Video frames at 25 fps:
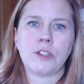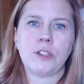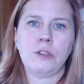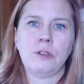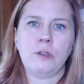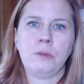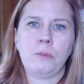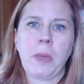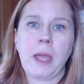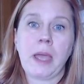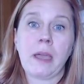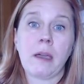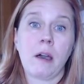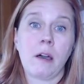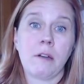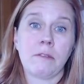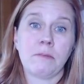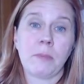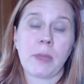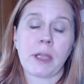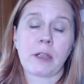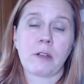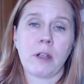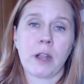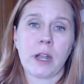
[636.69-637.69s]
to pay off
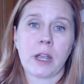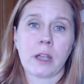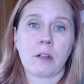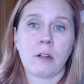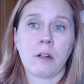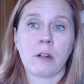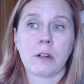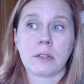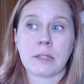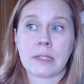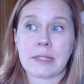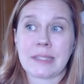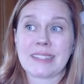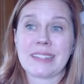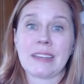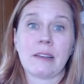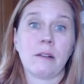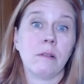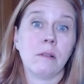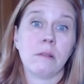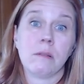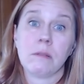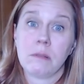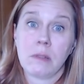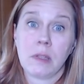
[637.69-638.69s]
my credit card still.